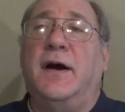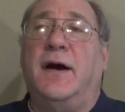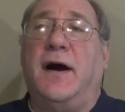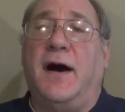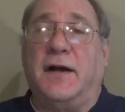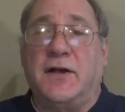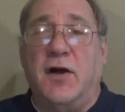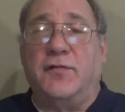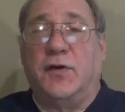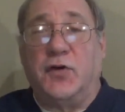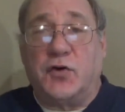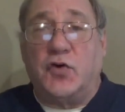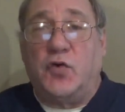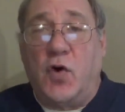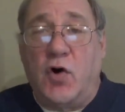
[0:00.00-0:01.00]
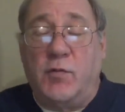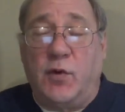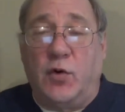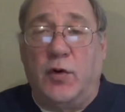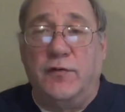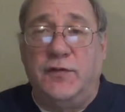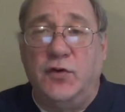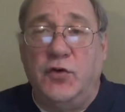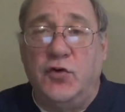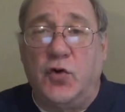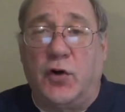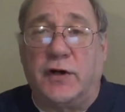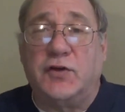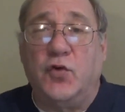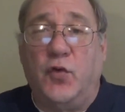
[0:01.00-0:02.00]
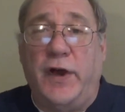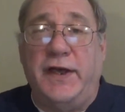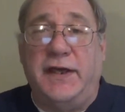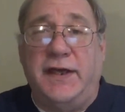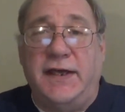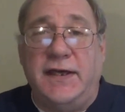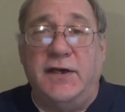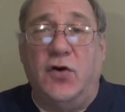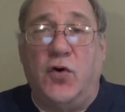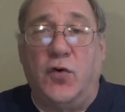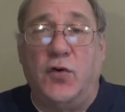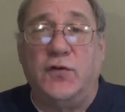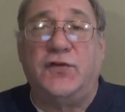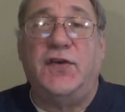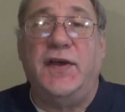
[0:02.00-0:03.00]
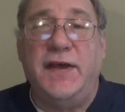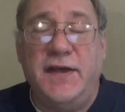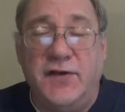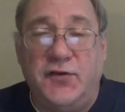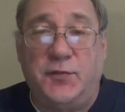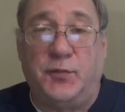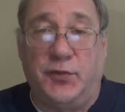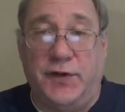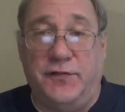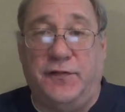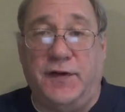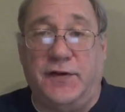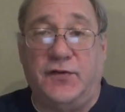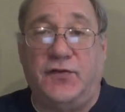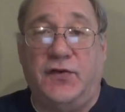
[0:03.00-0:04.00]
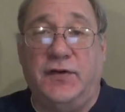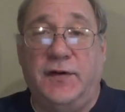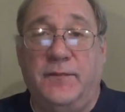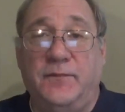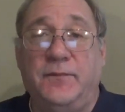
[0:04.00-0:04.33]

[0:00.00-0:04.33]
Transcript: uh, Governor Cuomo of New York, the way he holds his briefings.